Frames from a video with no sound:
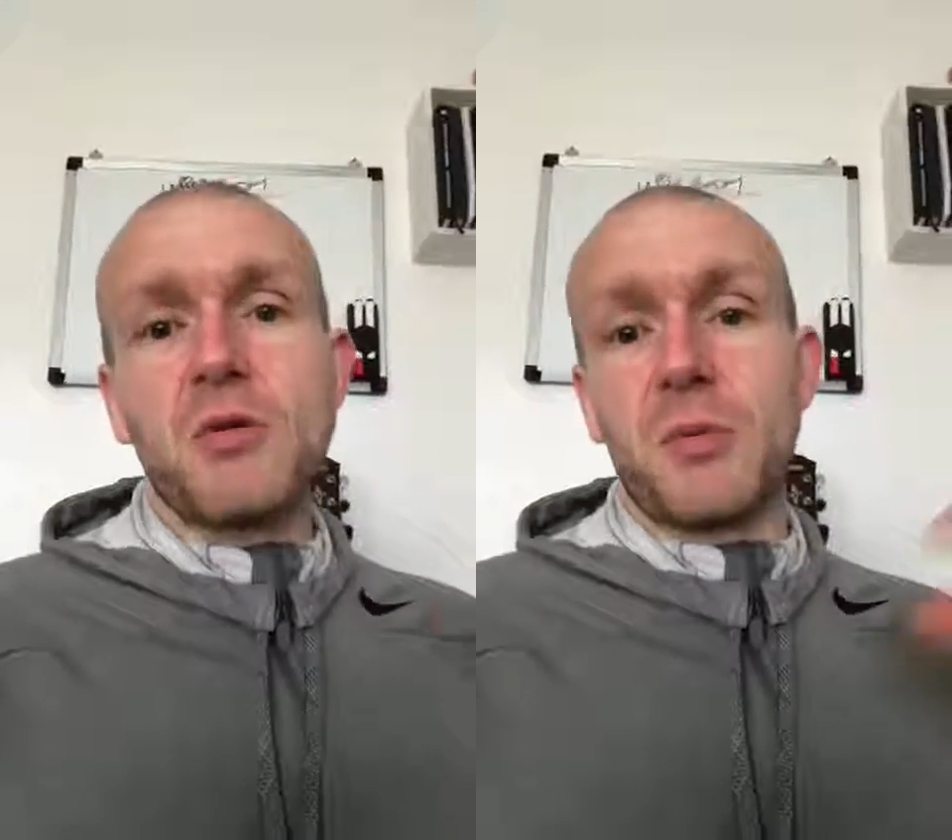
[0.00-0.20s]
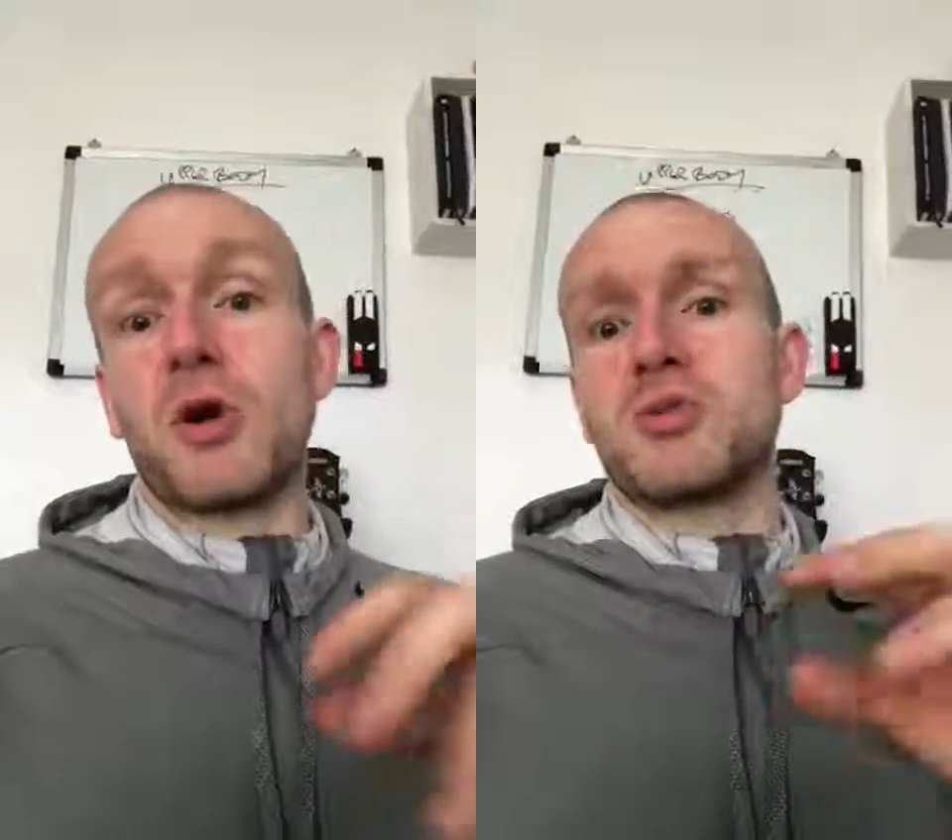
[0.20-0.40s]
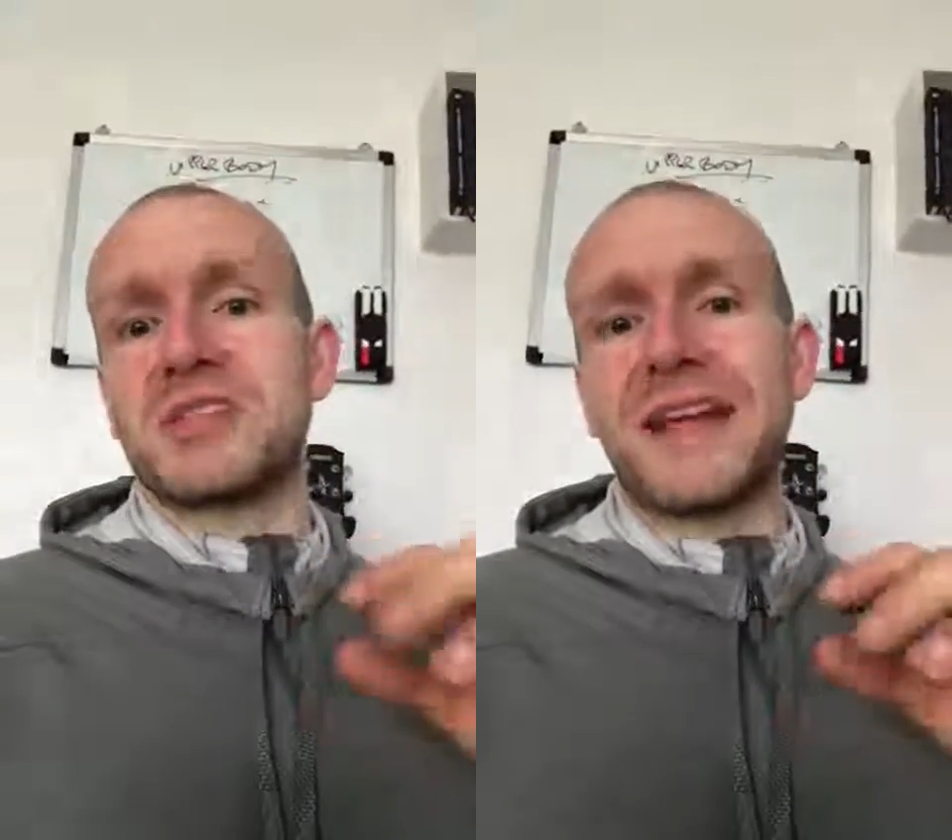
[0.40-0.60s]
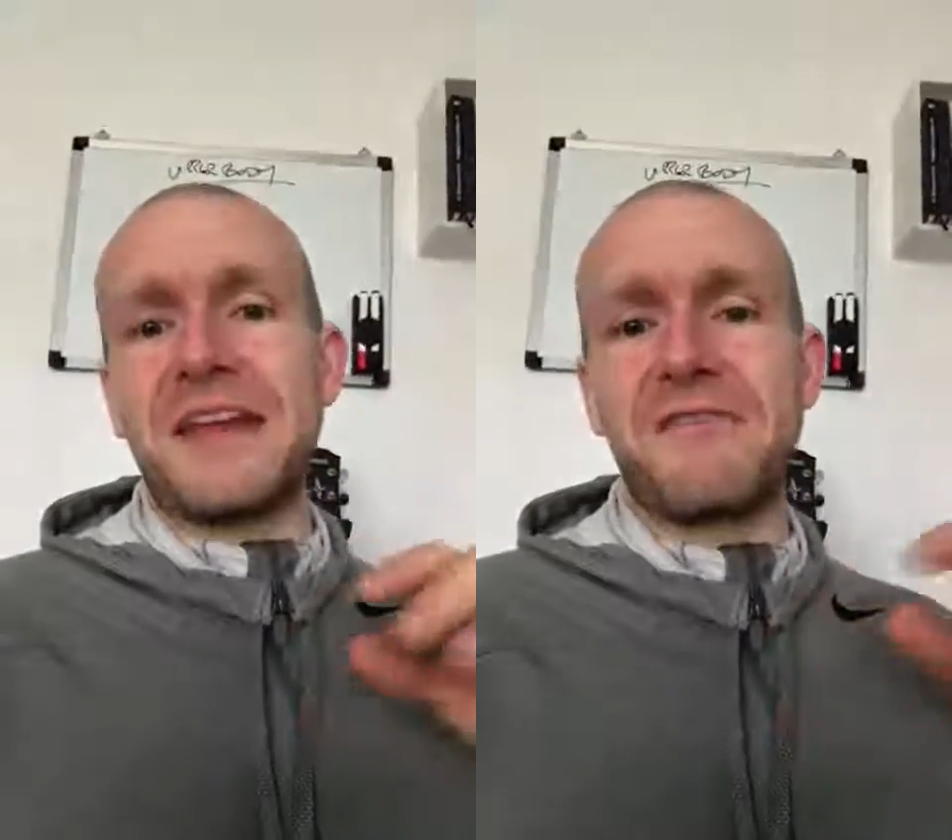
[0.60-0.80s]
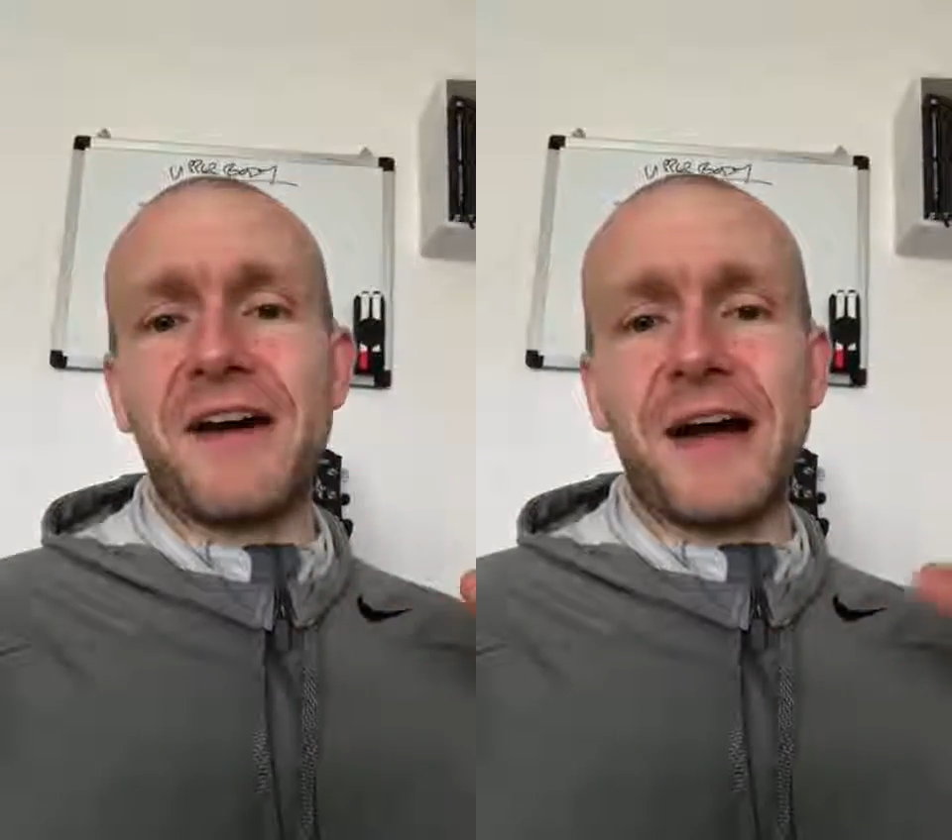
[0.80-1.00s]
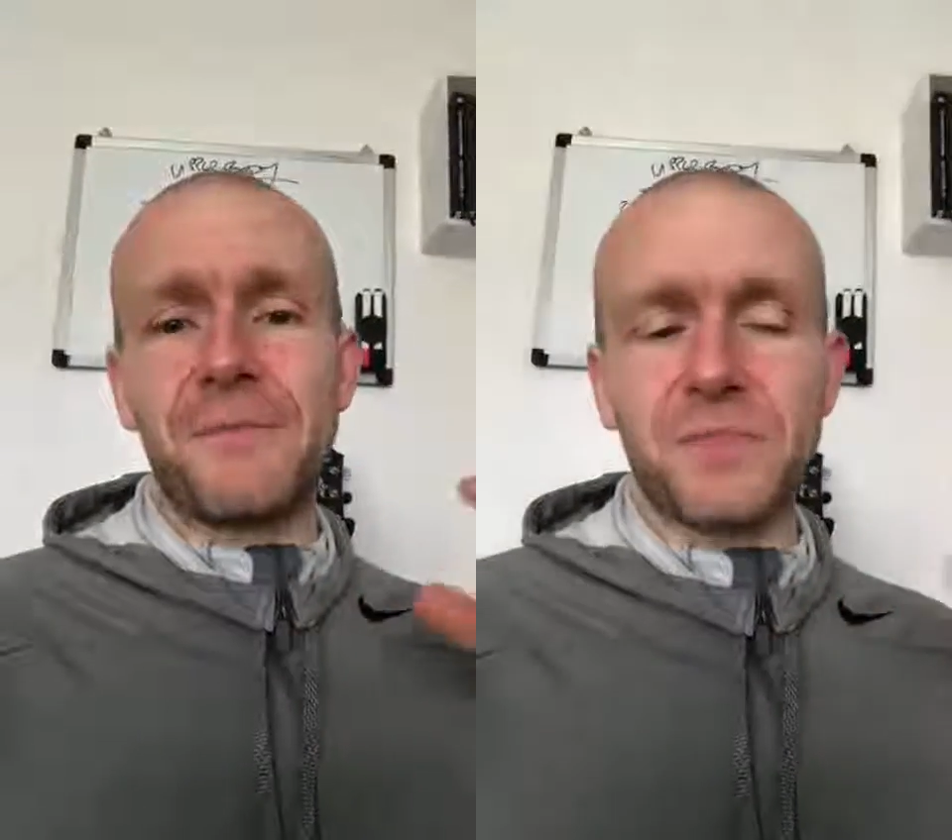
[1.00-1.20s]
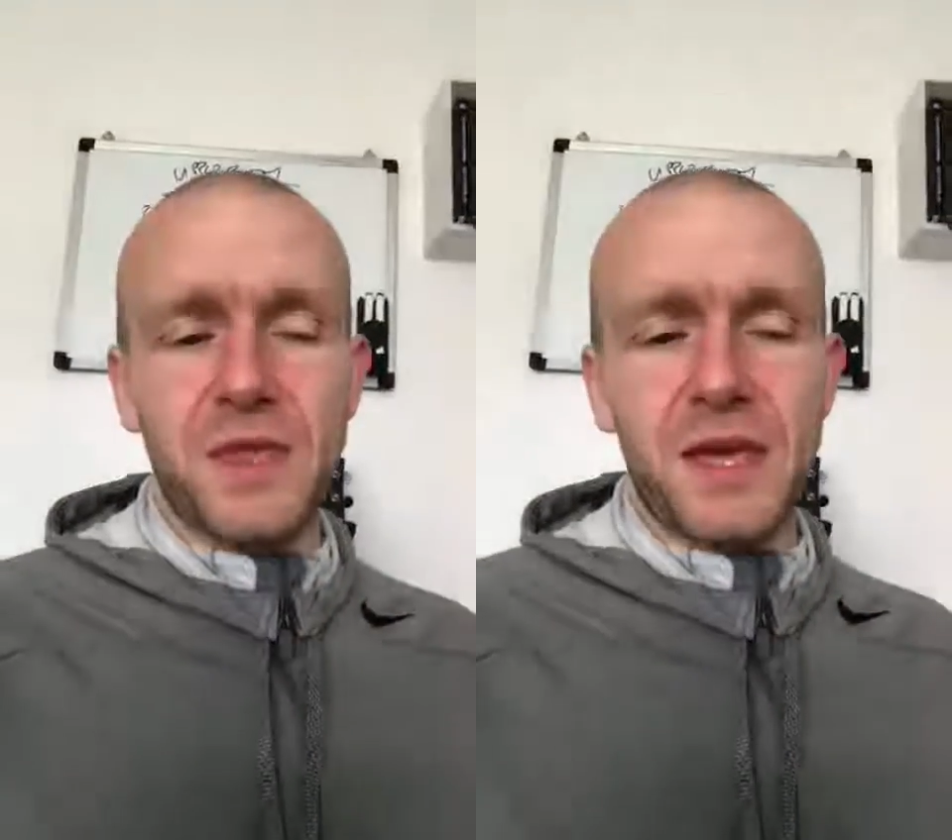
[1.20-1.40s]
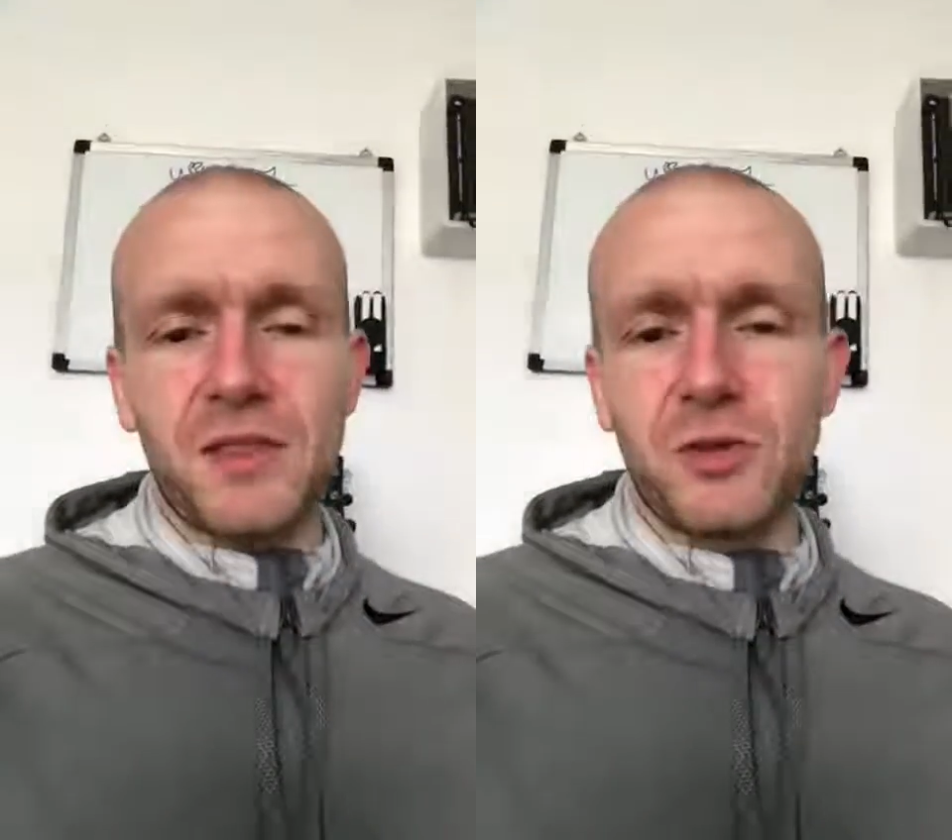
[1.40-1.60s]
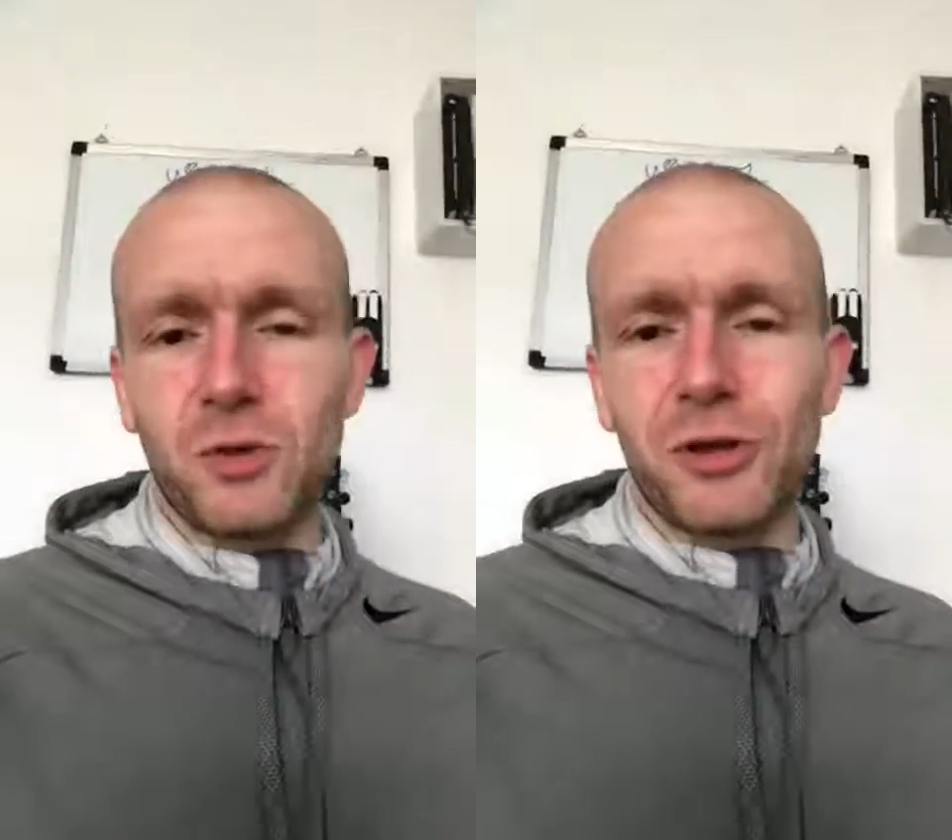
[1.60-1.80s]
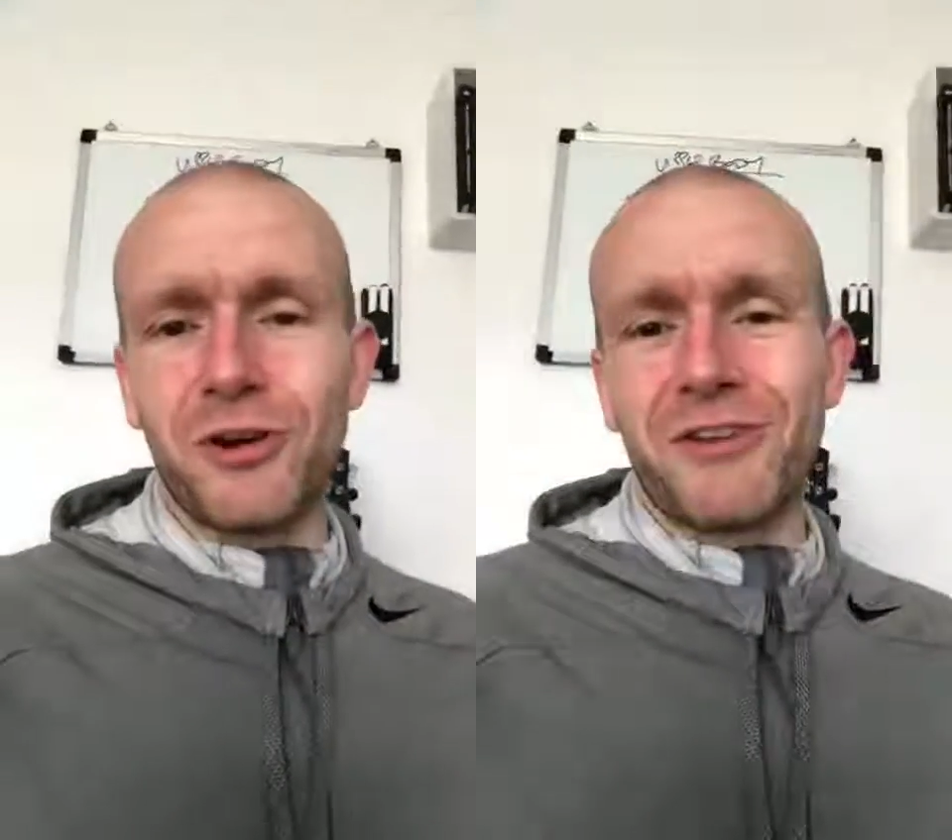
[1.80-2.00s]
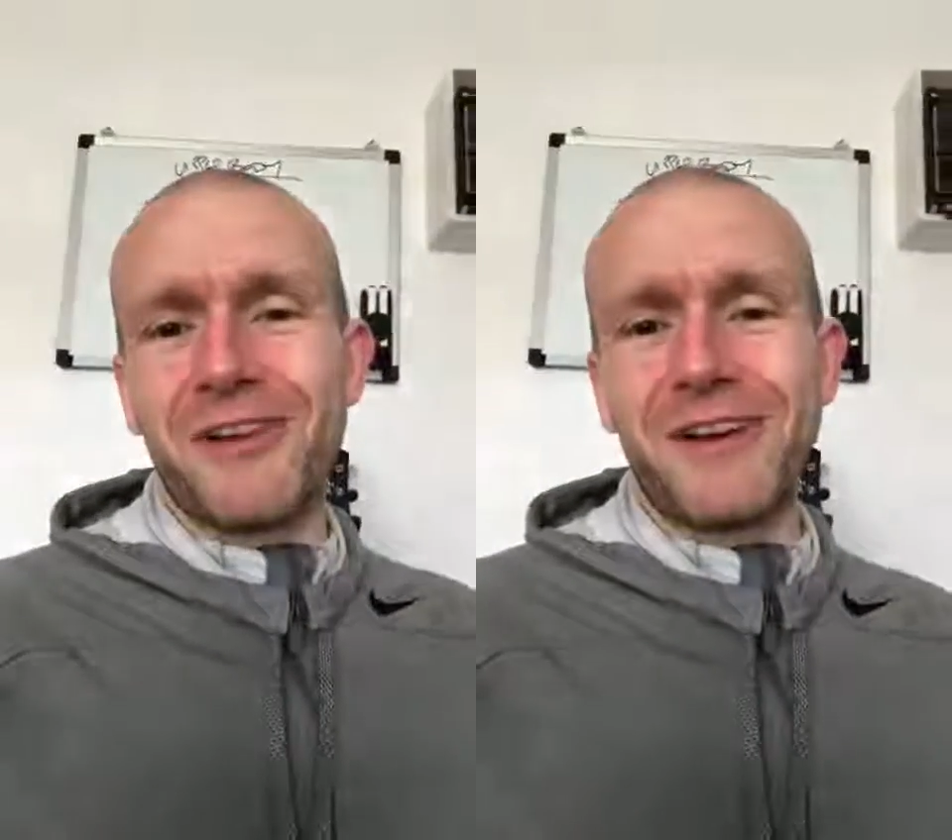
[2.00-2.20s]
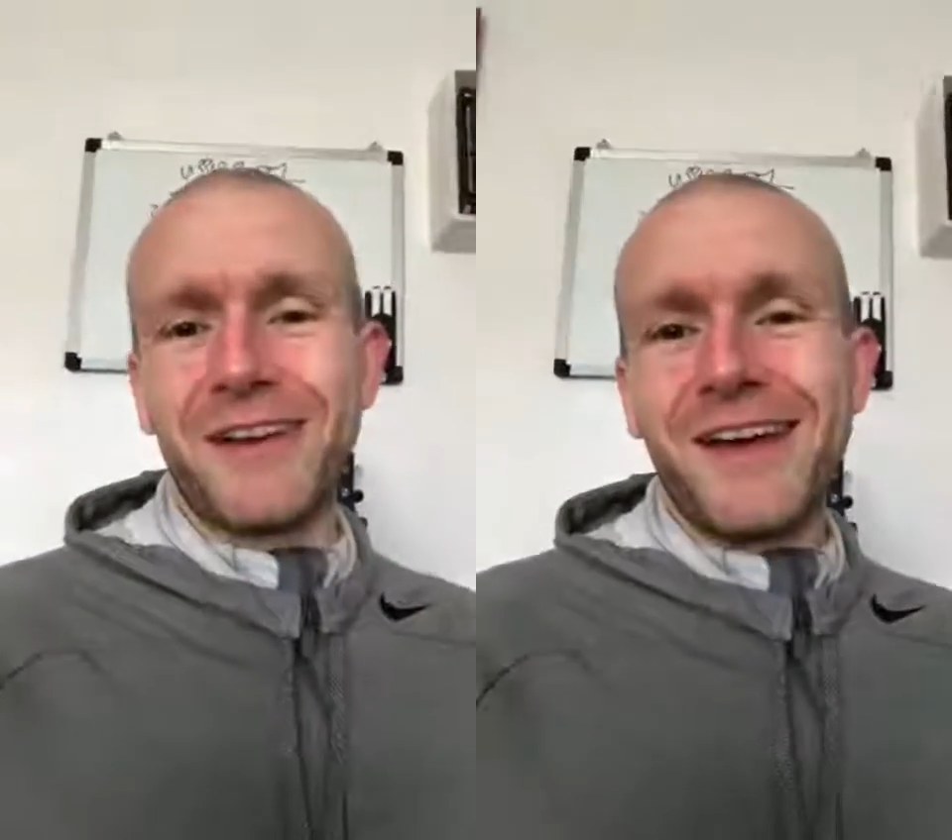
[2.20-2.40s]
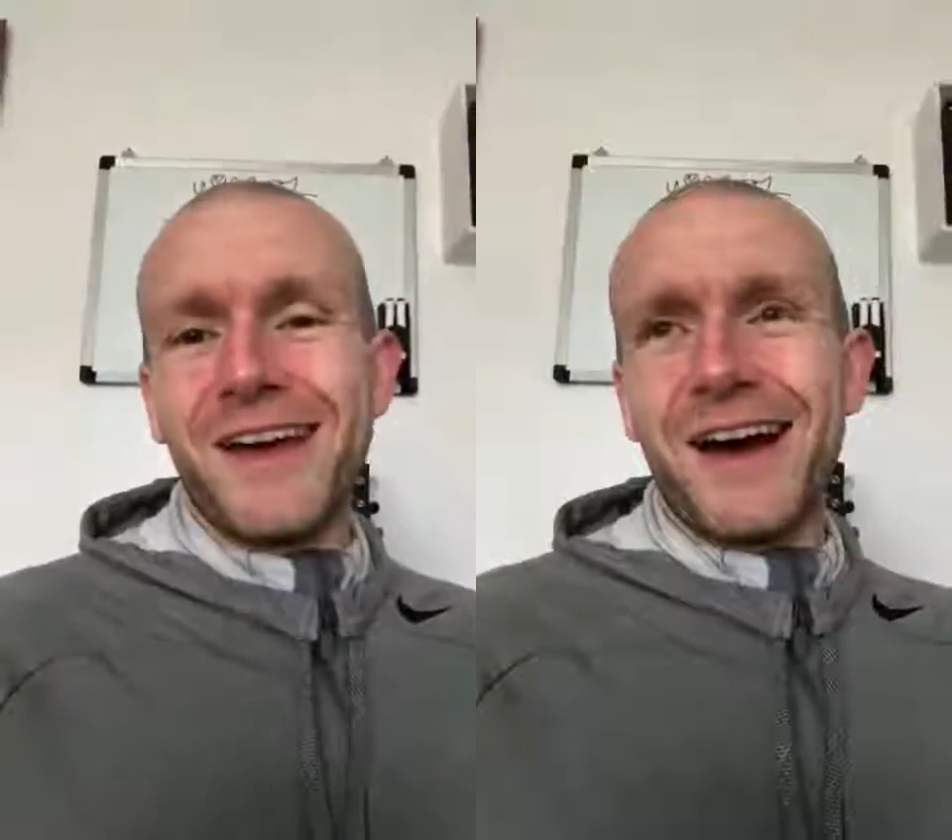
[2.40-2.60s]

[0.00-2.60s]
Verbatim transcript: what we call skinny fat. They do a lot of running.